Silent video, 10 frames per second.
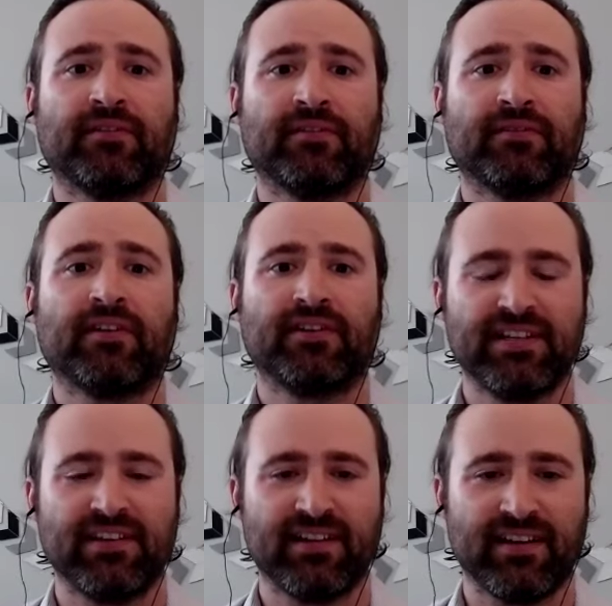
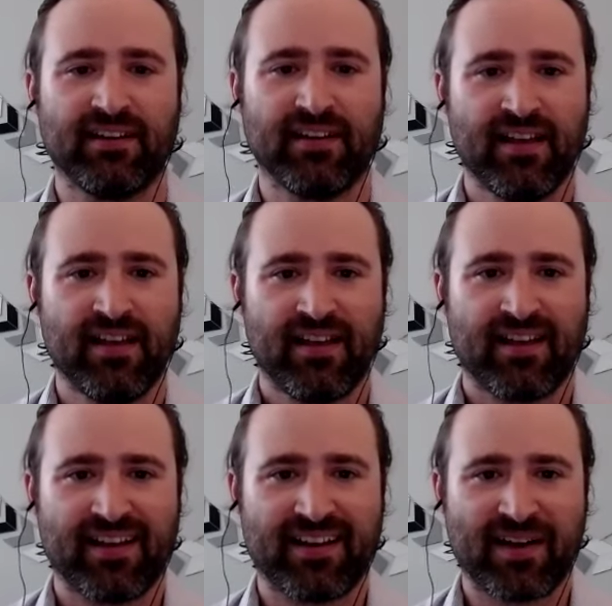needed it.
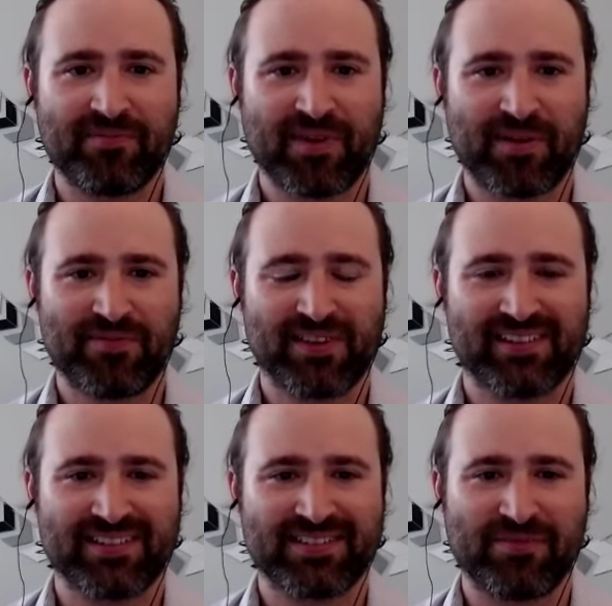And I'm feeling
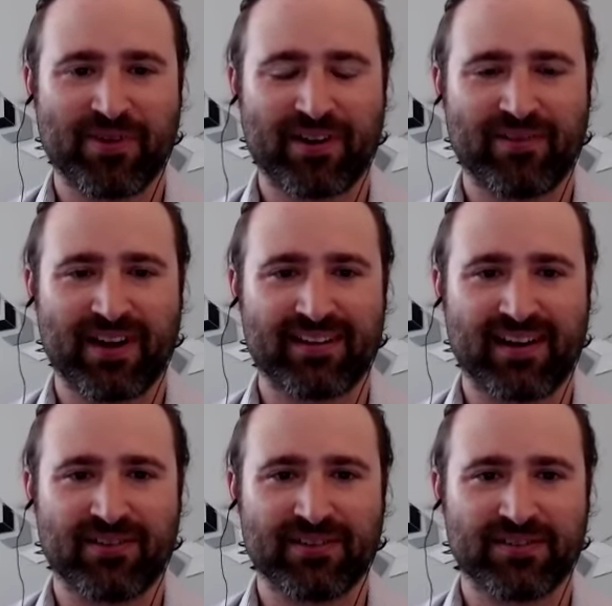the same way right
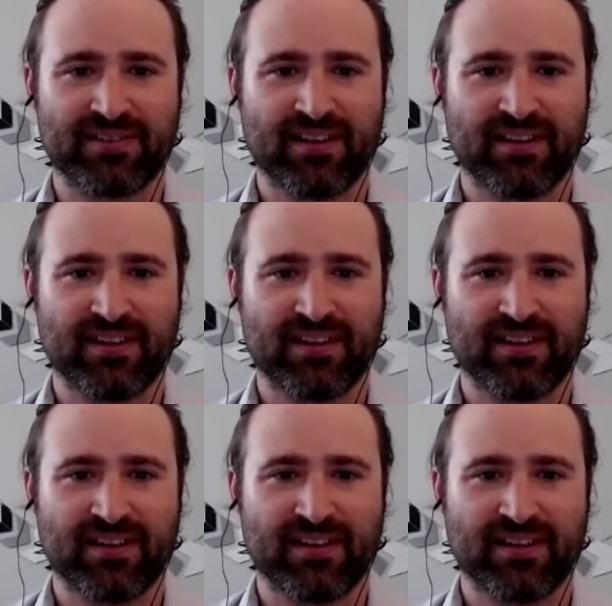now. It's